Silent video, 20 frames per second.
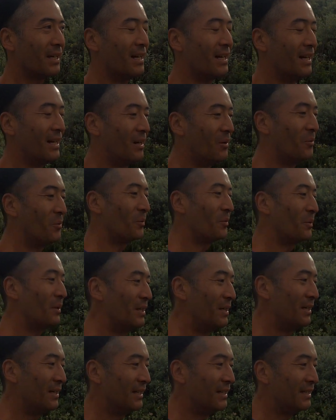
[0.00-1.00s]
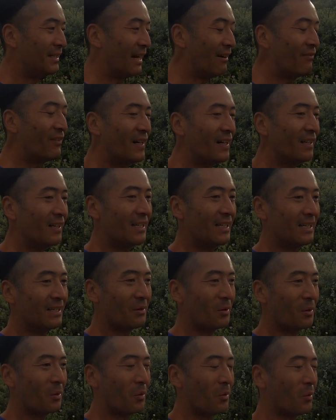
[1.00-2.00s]

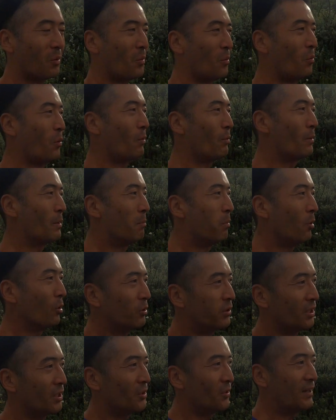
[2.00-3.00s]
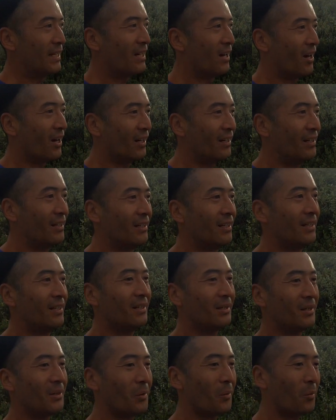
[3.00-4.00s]
definitely what we both agreed on
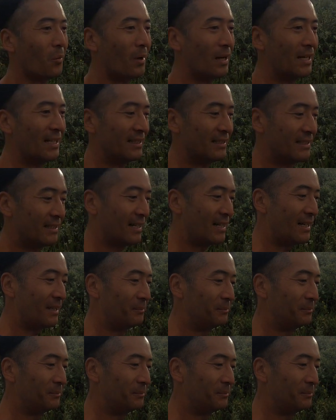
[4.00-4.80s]
was